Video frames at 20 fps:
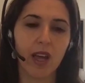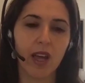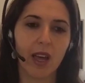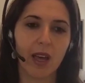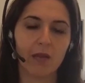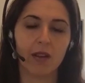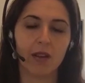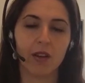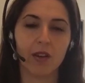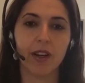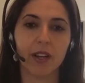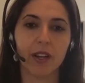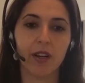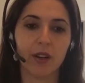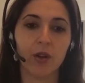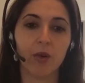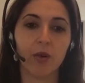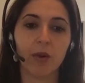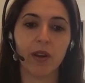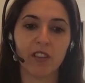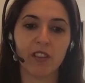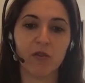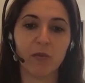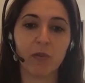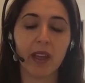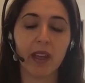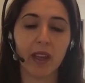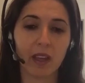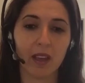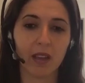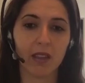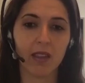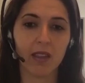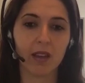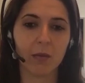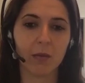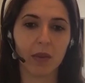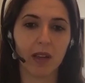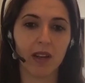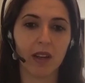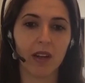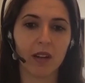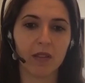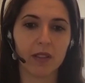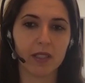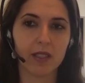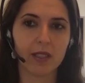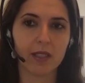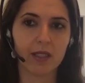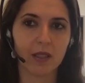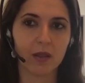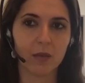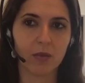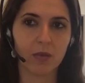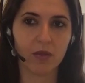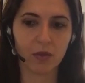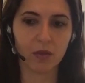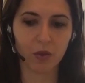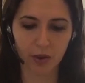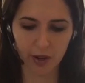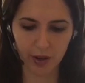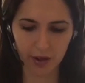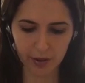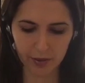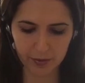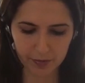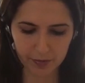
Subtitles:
and create a new way of being that might not have existed before.